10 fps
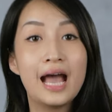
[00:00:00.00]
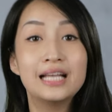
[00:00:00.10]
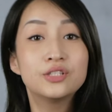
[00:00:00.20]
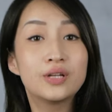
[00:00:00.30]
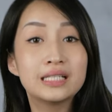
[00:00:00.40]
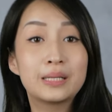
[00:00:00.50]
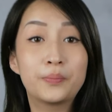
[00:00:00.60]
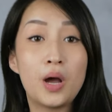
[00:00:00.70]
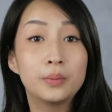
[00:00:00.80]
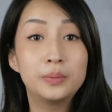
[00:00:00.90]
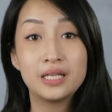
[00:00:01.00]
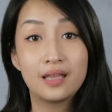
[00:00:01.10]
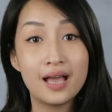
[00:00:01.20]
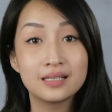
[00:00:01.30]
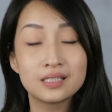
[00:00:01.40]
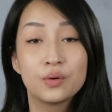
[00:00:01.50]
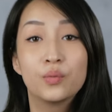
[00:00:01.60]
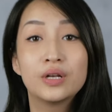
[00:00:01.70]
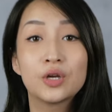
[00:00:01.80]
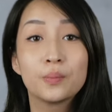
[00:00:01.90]
As you guys can probably guess,
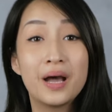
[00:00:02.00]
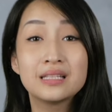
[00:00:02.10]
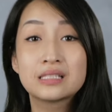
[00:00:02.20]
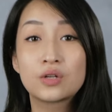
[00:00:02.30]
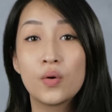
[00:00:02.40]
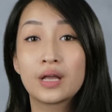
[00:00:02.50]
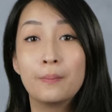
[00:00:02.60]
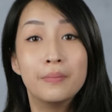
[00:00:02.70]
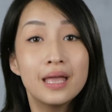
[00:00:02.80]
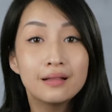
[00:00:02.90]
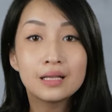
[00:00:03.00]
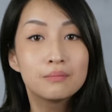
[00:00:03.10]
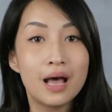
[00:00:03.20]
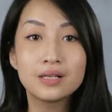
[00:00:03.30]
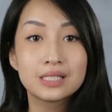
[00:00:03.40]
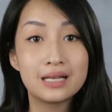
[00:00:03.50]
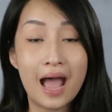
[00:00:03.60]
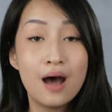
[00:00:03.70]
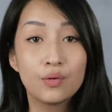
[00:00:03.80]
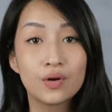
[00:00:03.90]
when your mind's going a million miles an
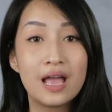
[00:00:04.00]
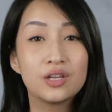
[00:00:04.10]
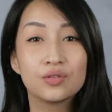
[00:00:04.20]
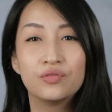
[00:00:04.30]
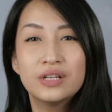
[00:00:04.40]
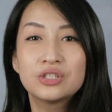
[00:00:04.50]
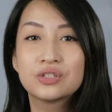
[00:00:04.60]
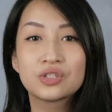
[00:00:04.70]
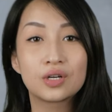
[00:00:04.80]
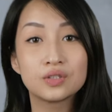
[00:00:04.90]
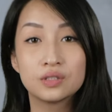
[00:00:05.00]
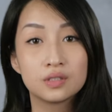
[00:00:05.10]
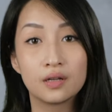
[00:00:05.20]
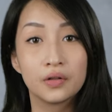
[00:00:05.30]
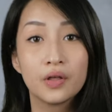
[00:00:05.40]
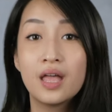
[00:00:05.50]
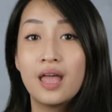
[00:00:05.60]
hour and your vision starts to tunnel,